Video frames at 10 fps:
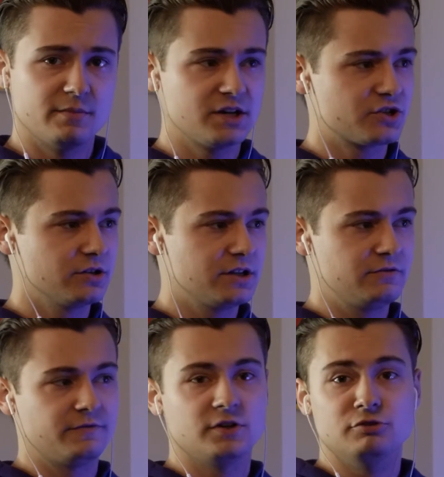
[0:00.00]
Make sure that
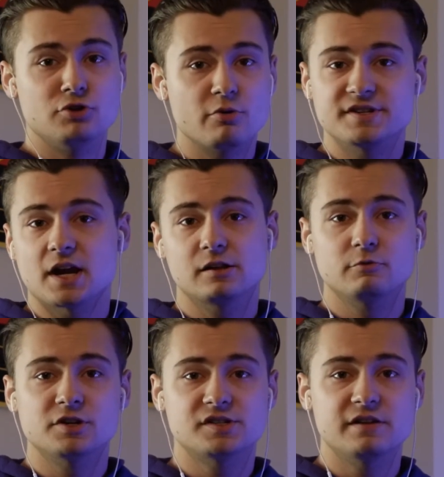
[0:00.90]
you you know exactly
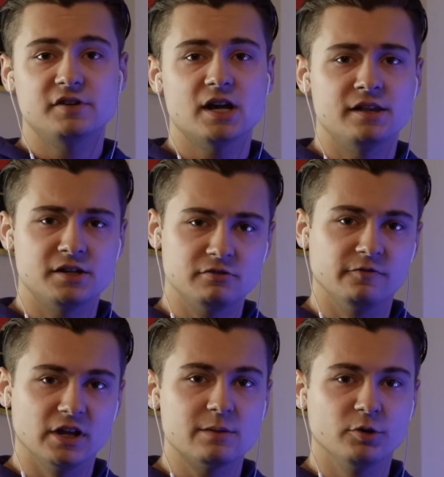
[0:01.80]
where you're saving it and that
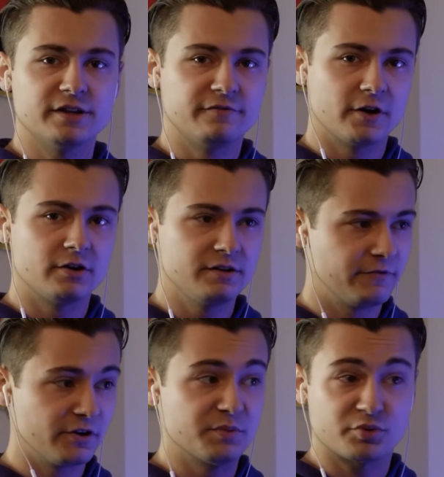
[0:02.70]
you've labeled it very,
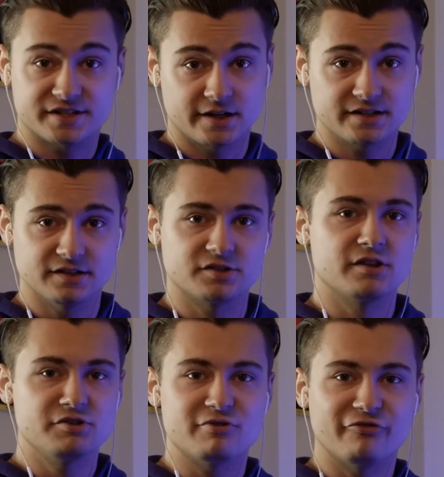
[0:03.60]
very precisely so
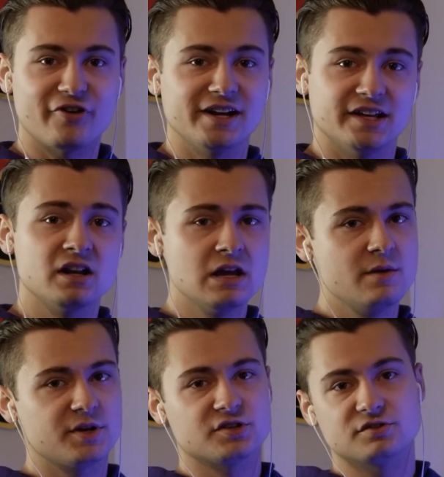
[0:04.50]
that you can find it.
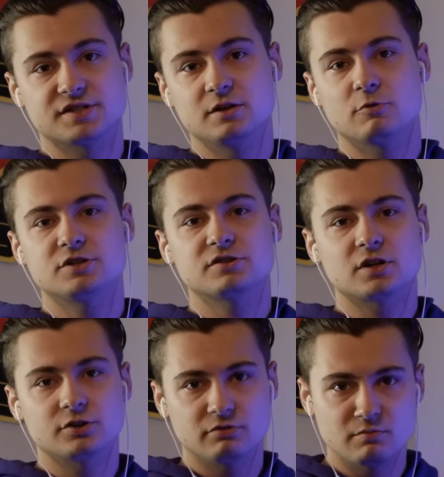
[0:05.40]
Because you'll see once you
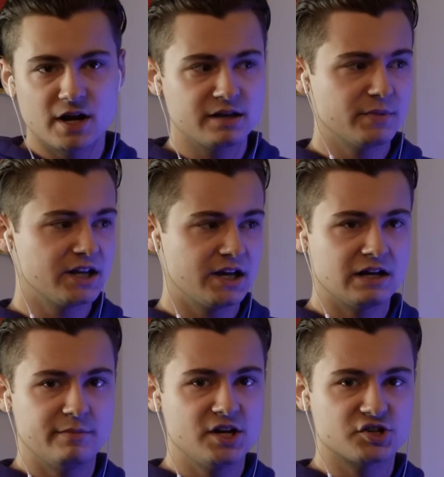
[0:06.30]
start doing many, many
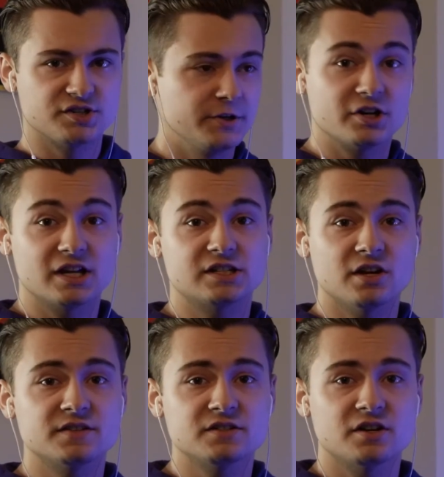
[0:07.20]
animations, you're going to get
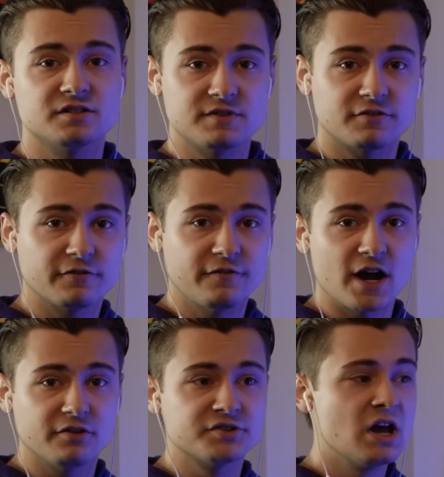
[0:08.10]
tons and tons of different
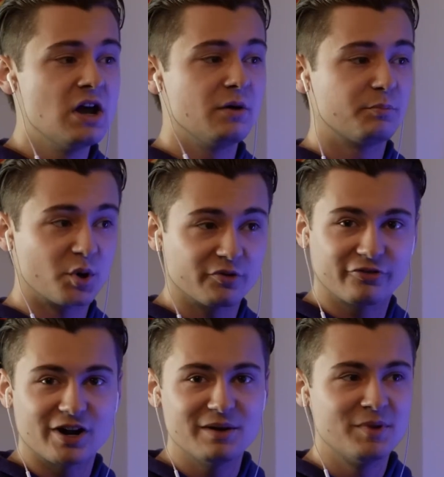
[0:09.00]
files per
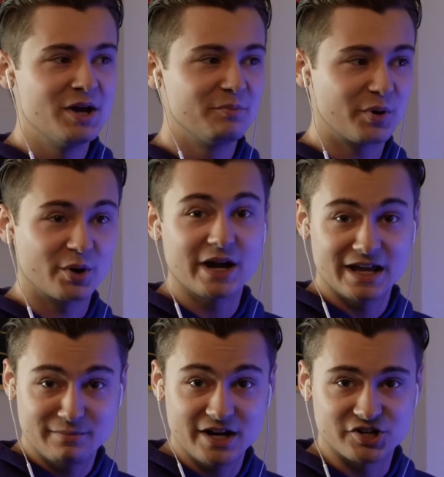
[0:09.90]
frame, per
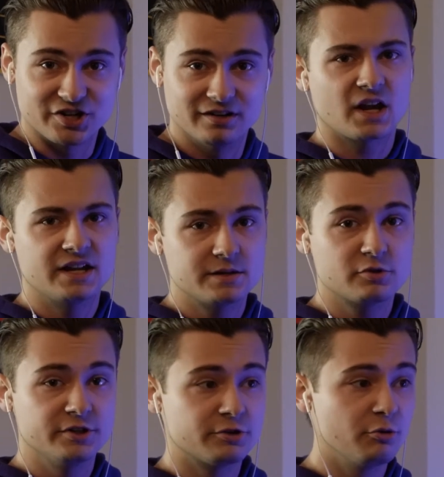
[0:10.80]
animation. And
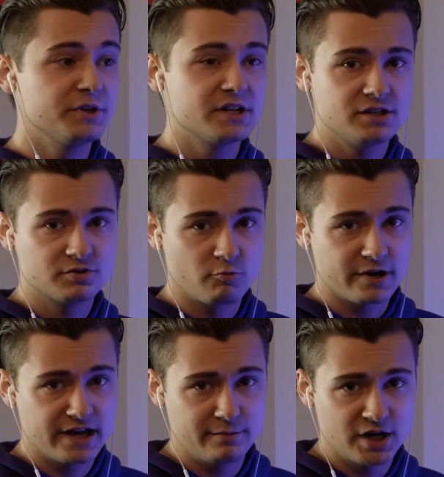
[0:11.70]
typically you're only going to use one
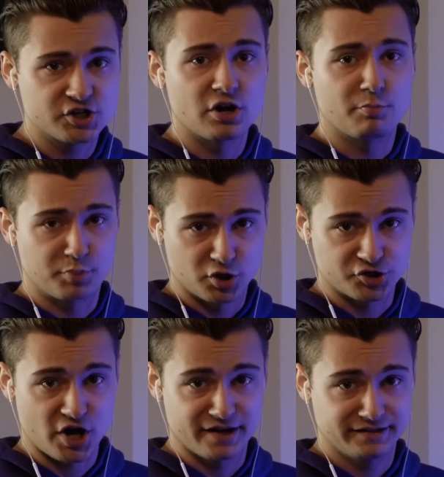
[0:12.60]
animation per
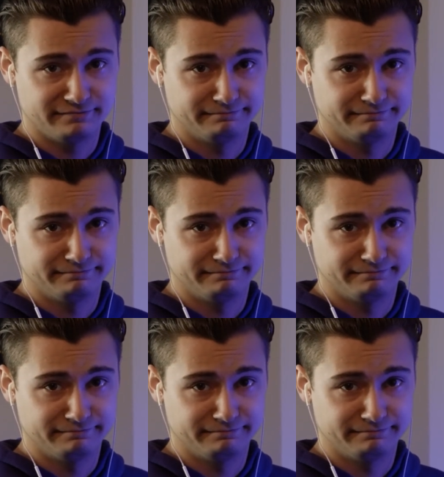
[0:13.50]
shot.